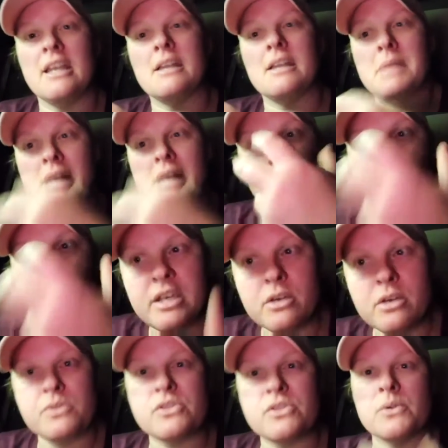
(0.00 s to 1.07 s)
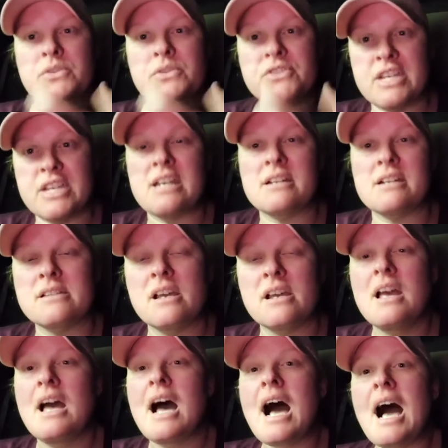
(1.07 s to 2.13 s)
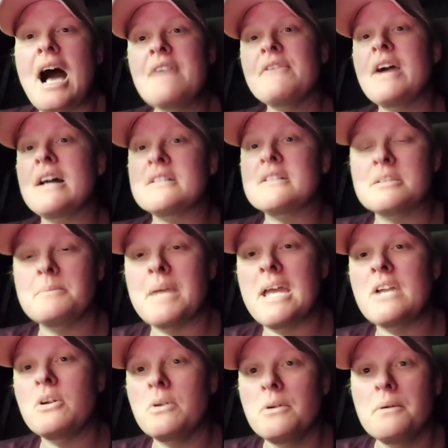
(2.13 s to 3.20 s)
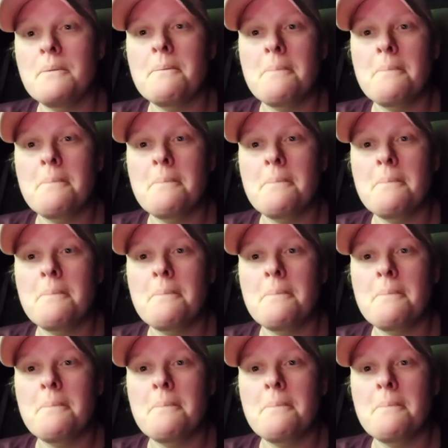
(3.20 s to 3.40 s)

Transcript: them and I reuse those seeds. I've got how, did you inoculate?